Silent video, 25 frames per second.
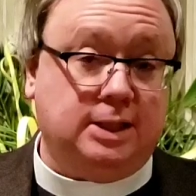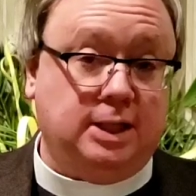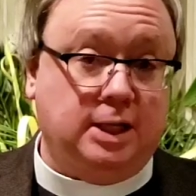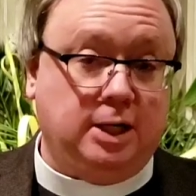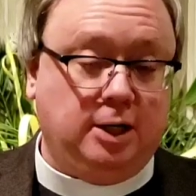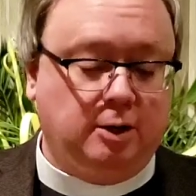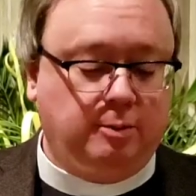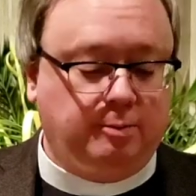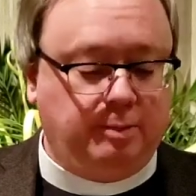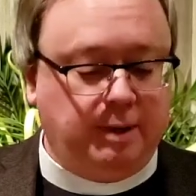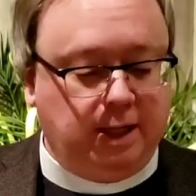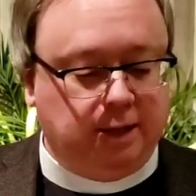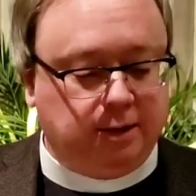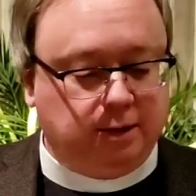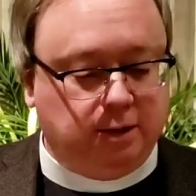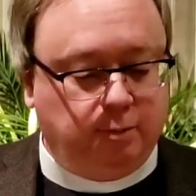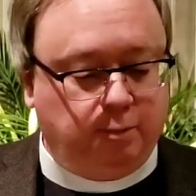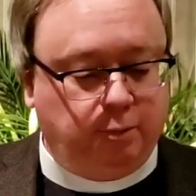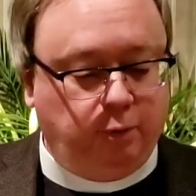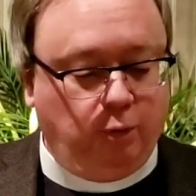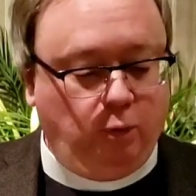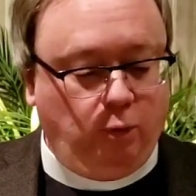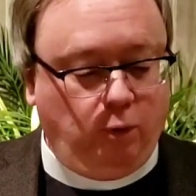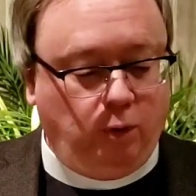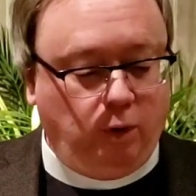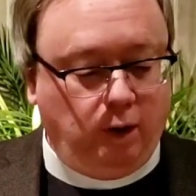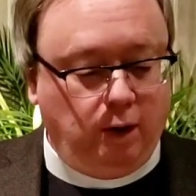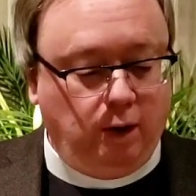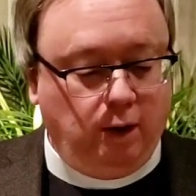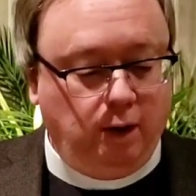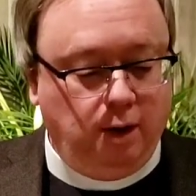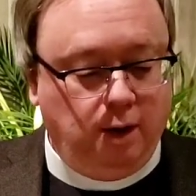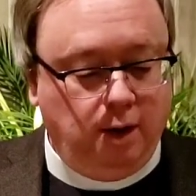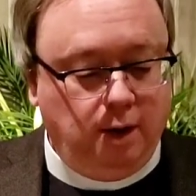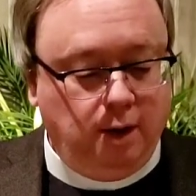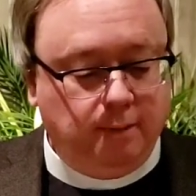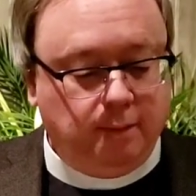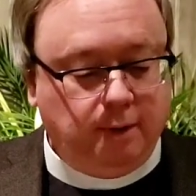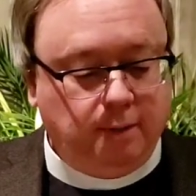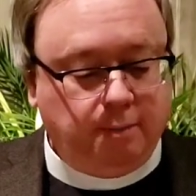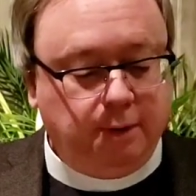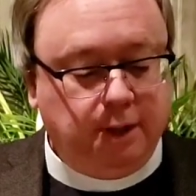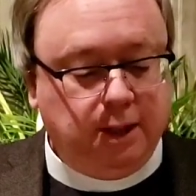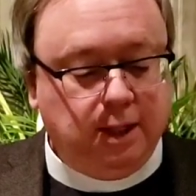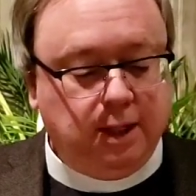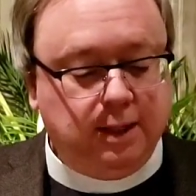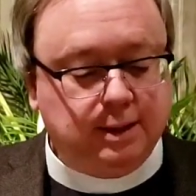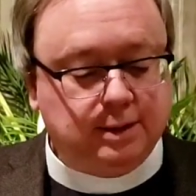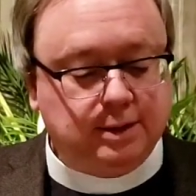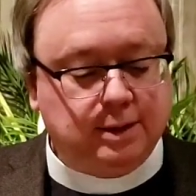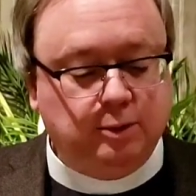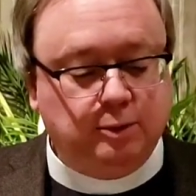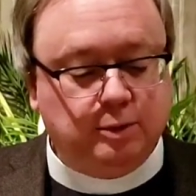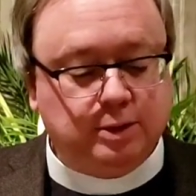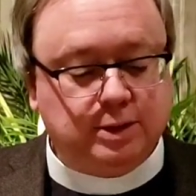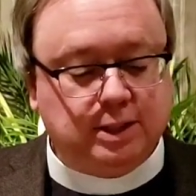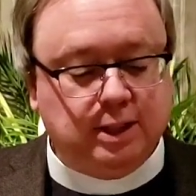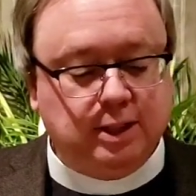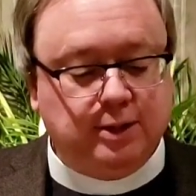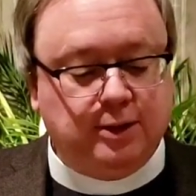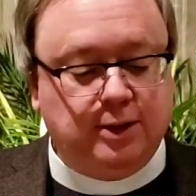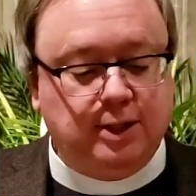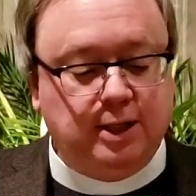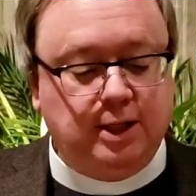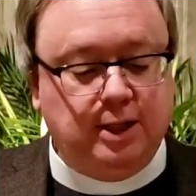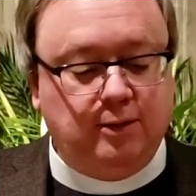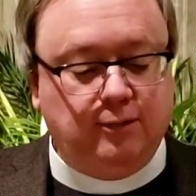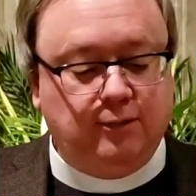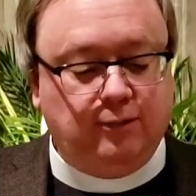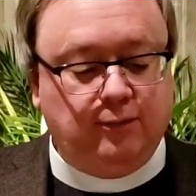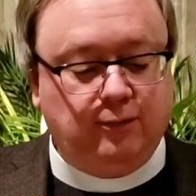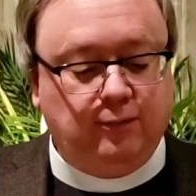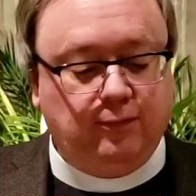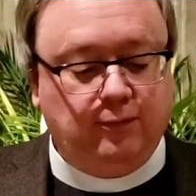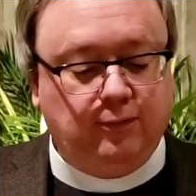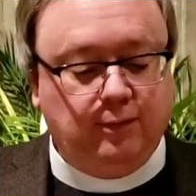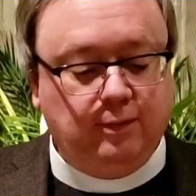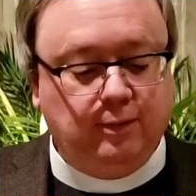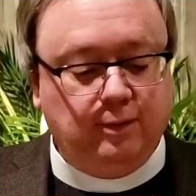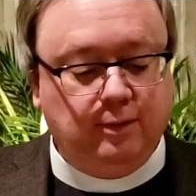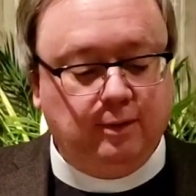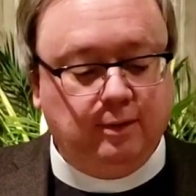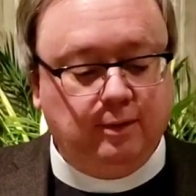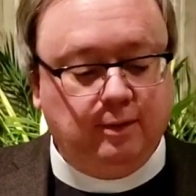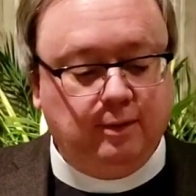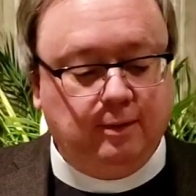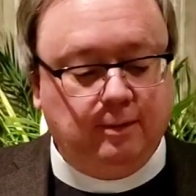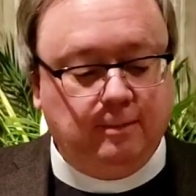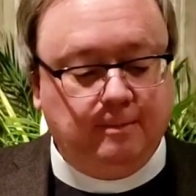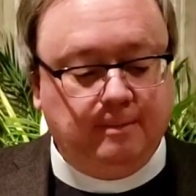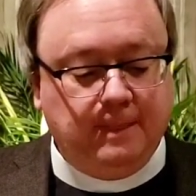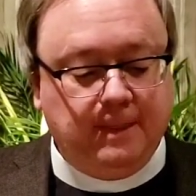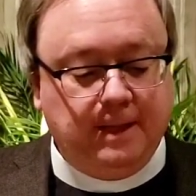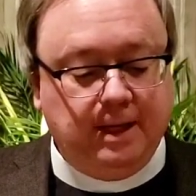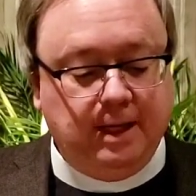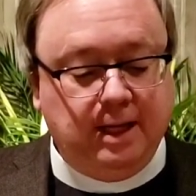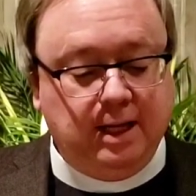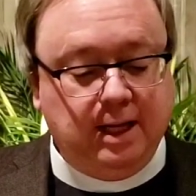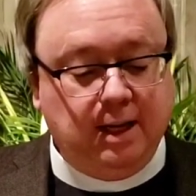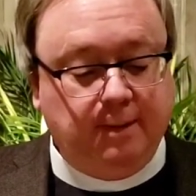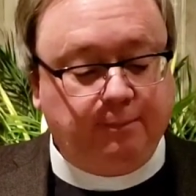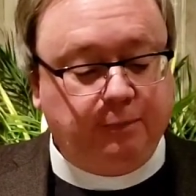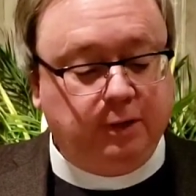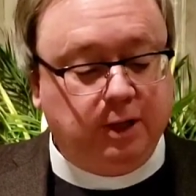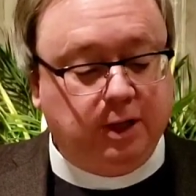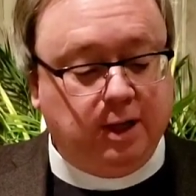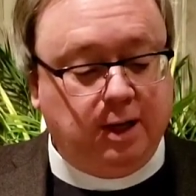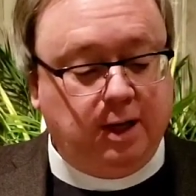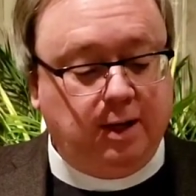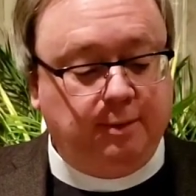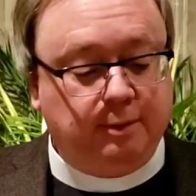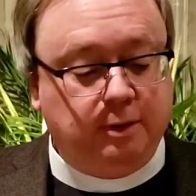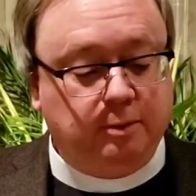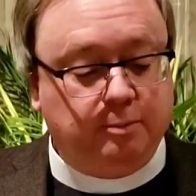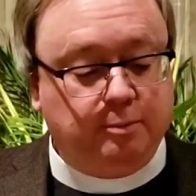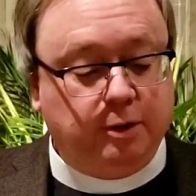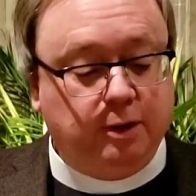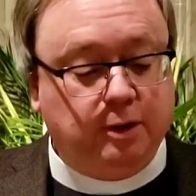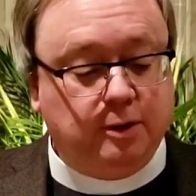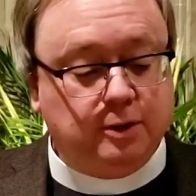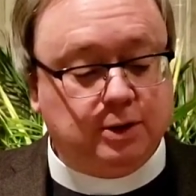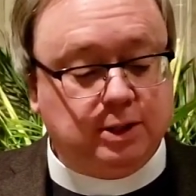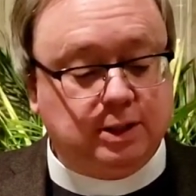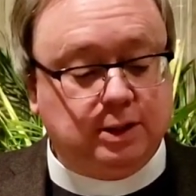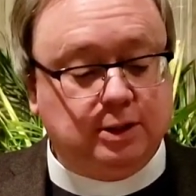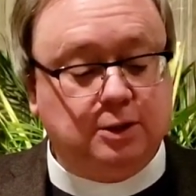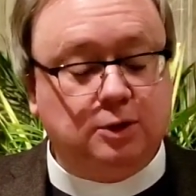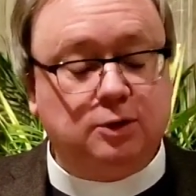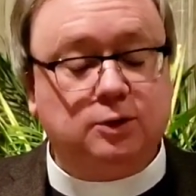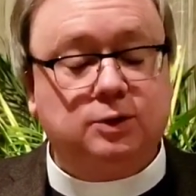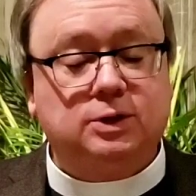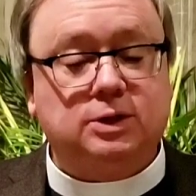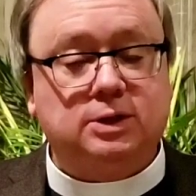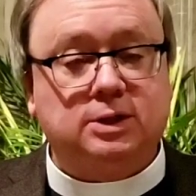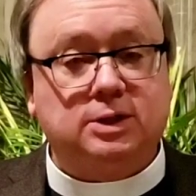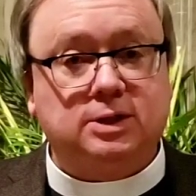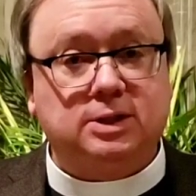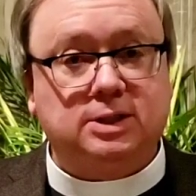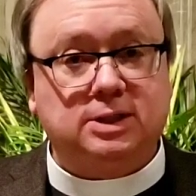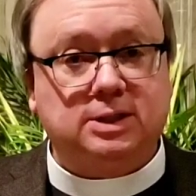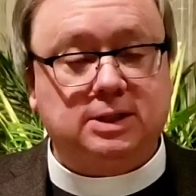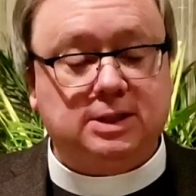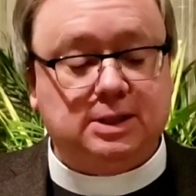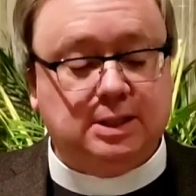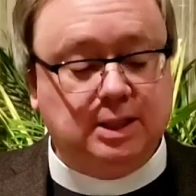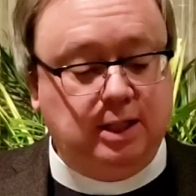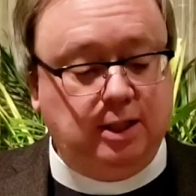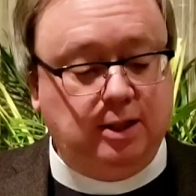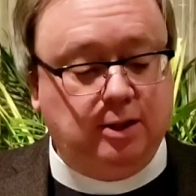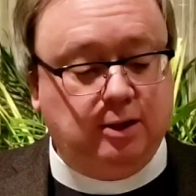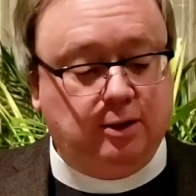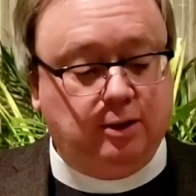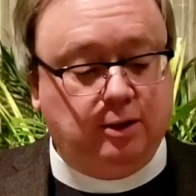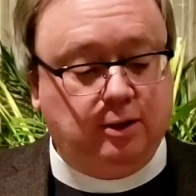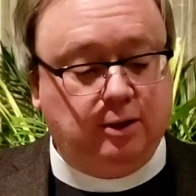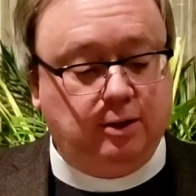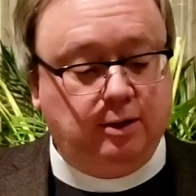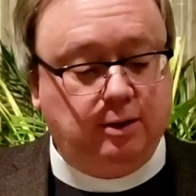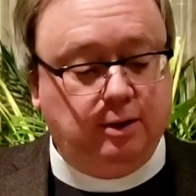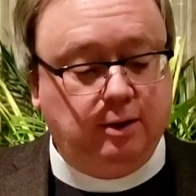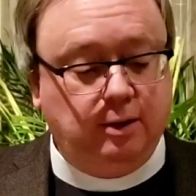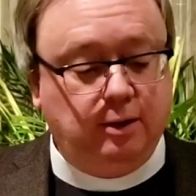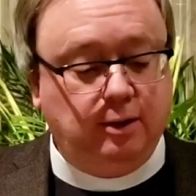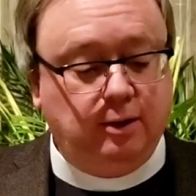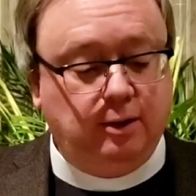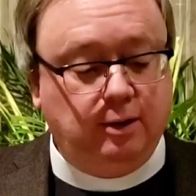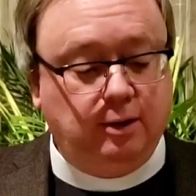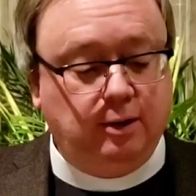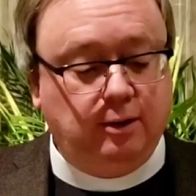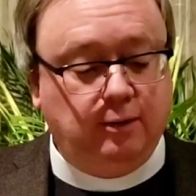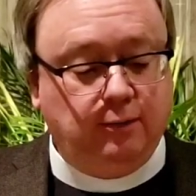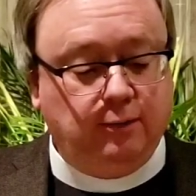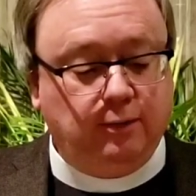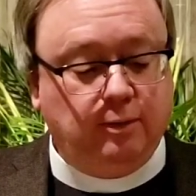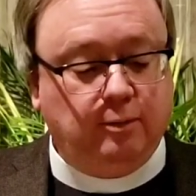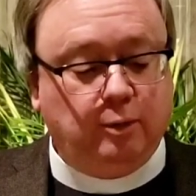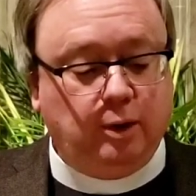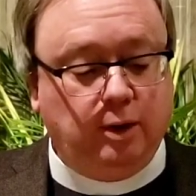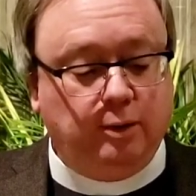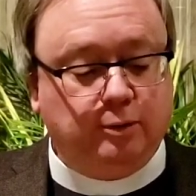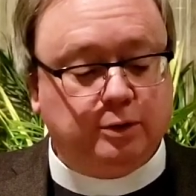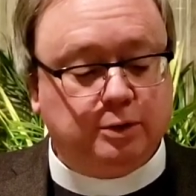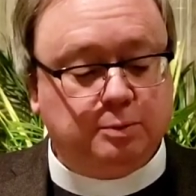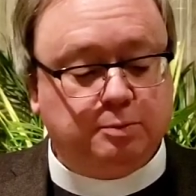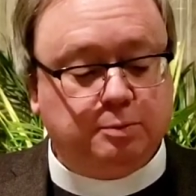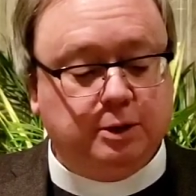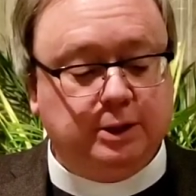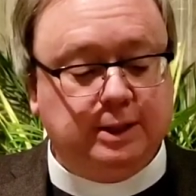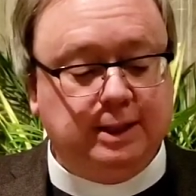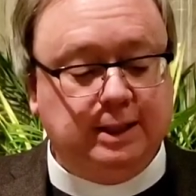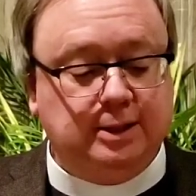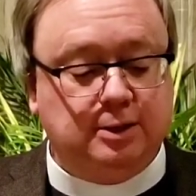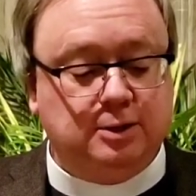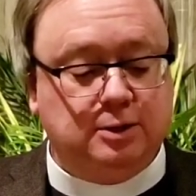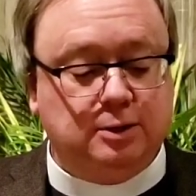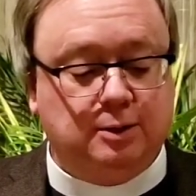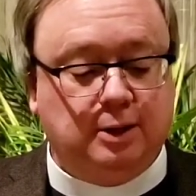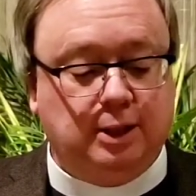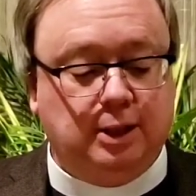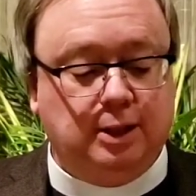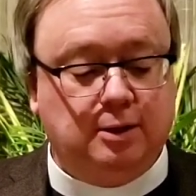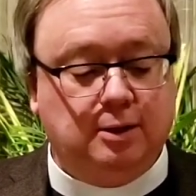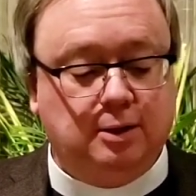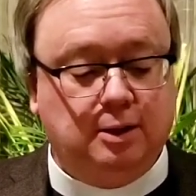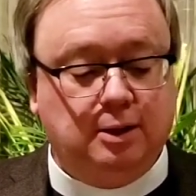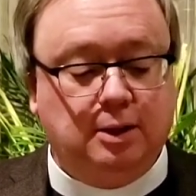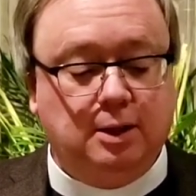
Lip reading: he cared about the poor, but because he was a thief, and he kept the common purse and used to steal from what was put into it.